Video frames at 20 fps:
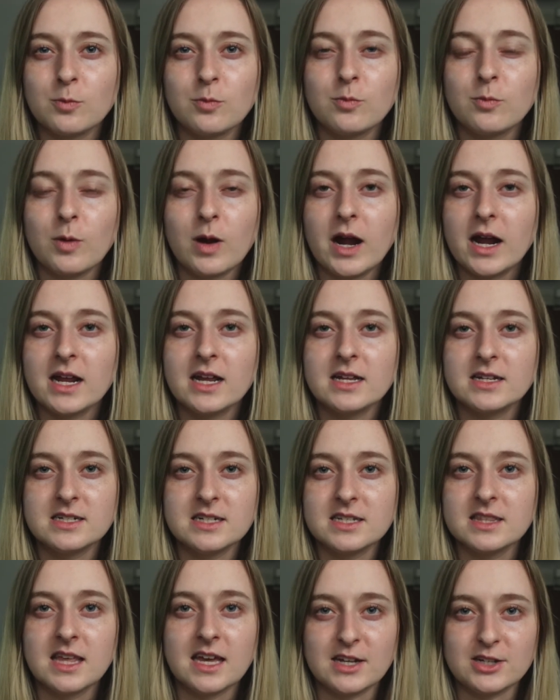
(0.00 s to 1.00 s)
why
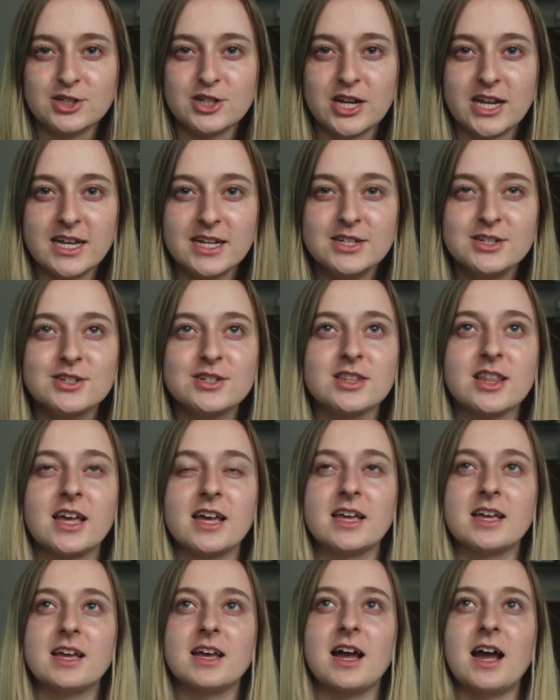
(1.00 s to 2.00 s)
did that change?
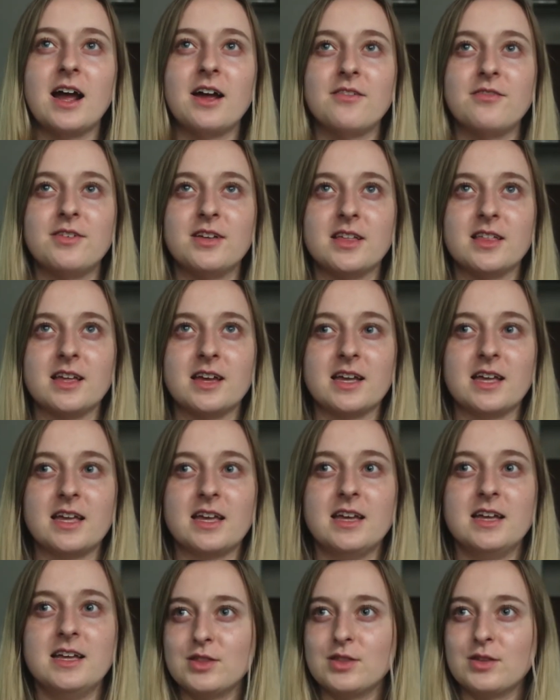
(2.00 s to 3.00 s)
Like, I feel like
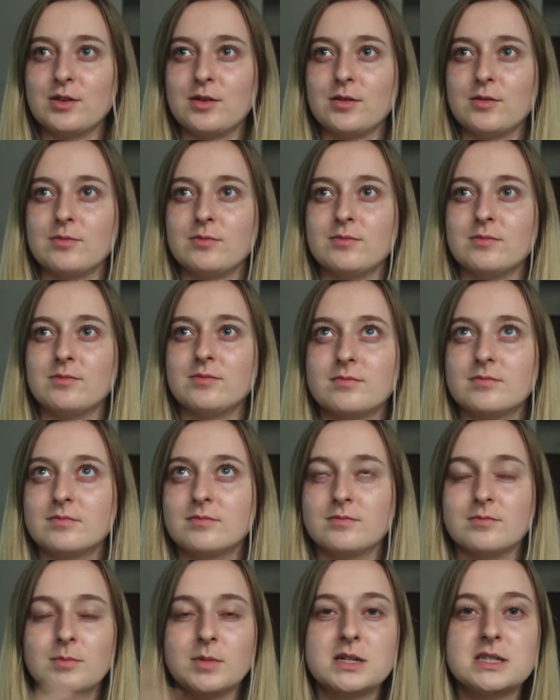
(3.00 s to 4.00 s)
there
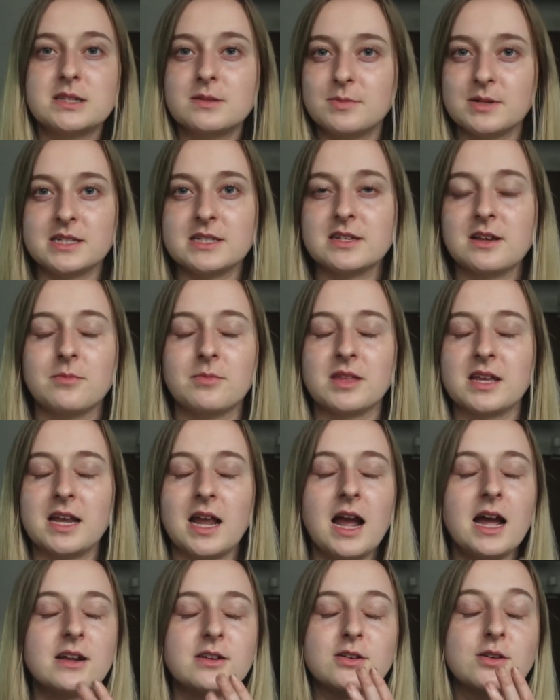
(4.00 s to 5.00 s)
must have been something.
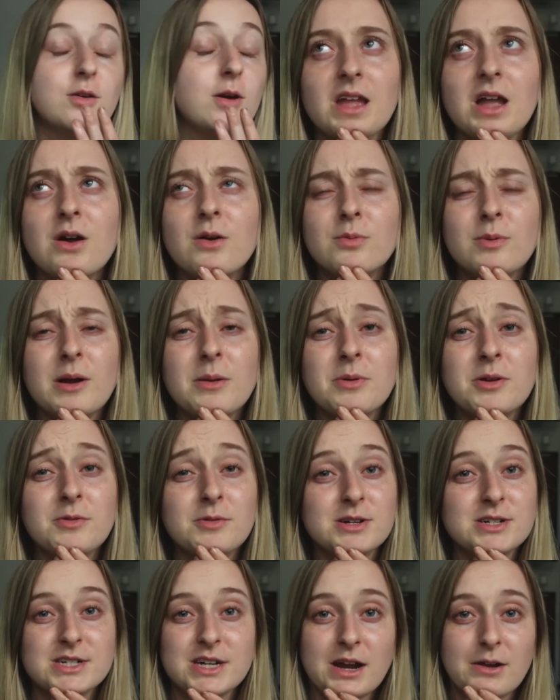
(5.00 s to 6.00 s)
I don't know. I'll probably
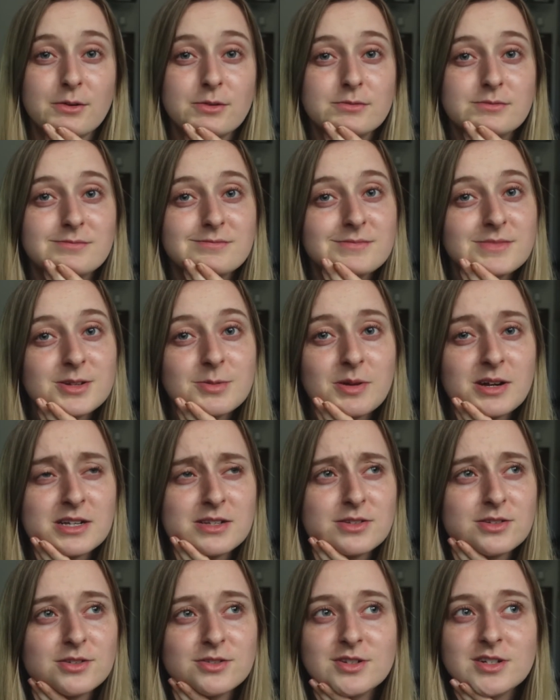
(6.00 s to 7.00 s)
reach out to my
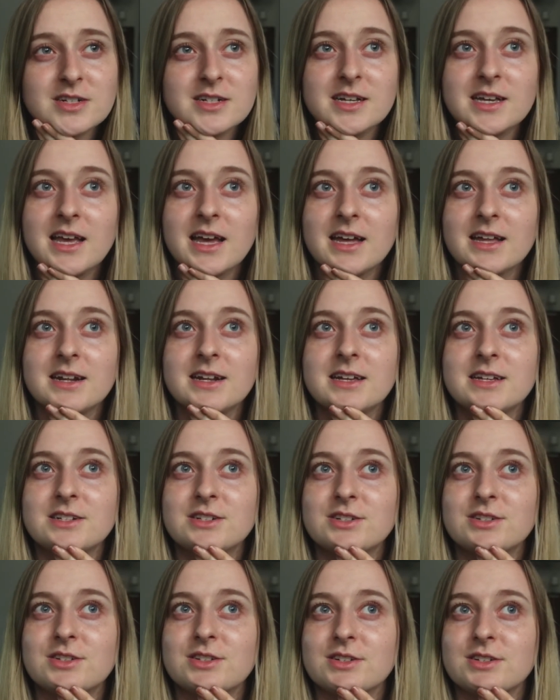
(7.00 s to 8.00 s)
surgeon again
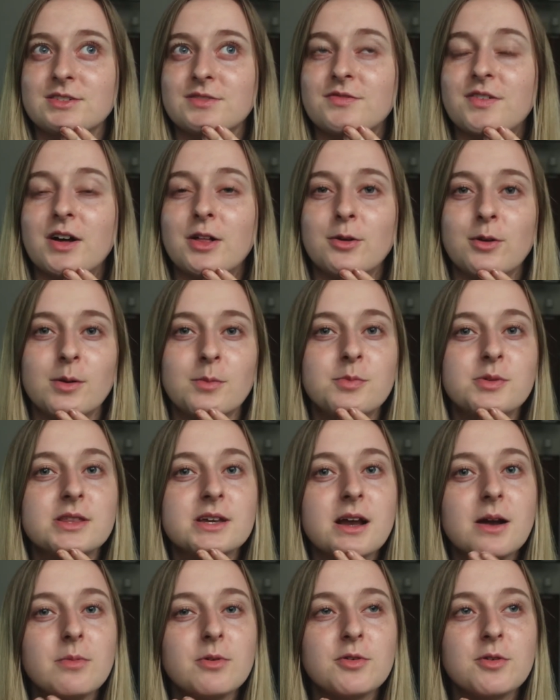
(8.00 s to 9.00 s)
and just follow up with a
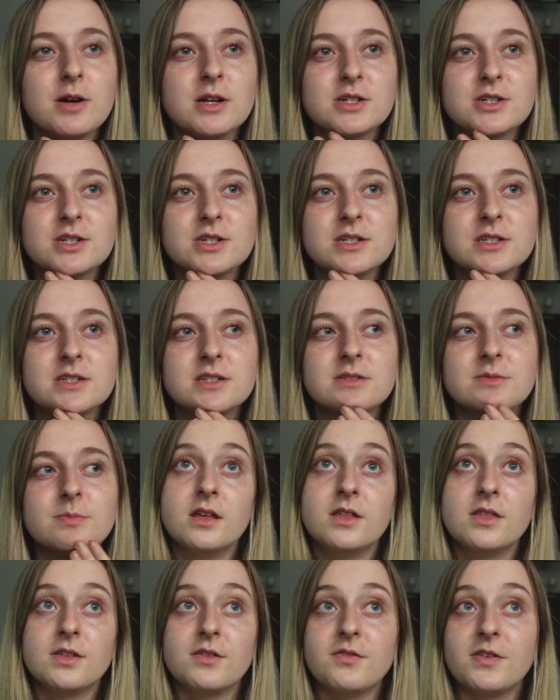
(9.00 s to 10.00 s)
couple questions.
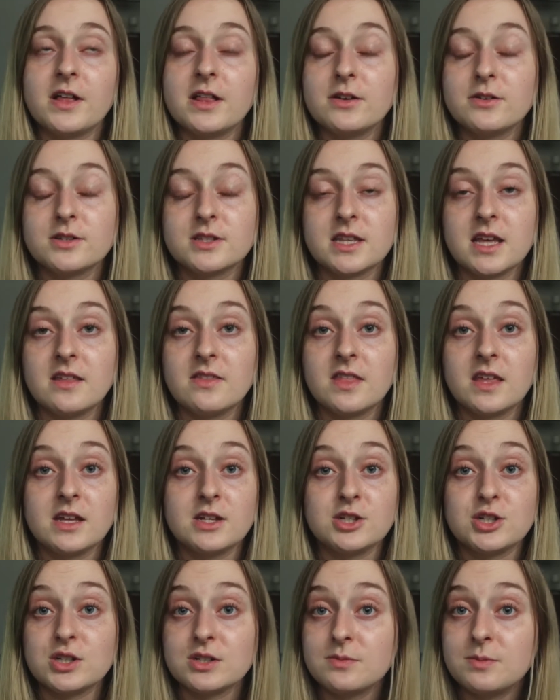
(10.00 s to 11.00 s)
The fellow said
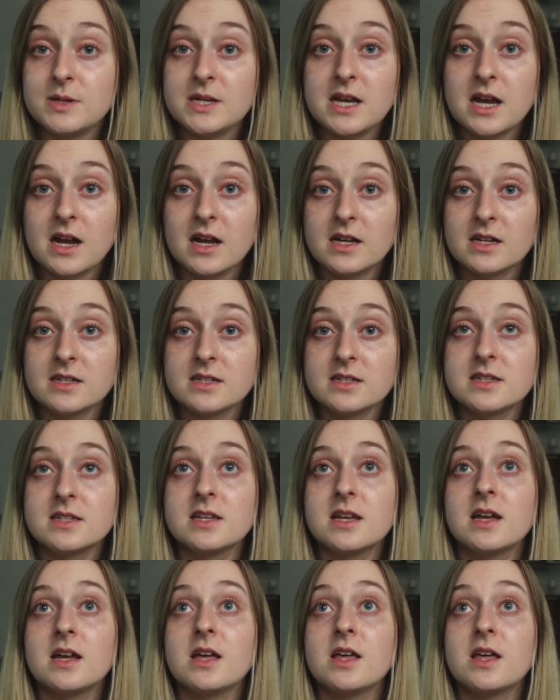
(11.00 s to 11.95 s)
that just because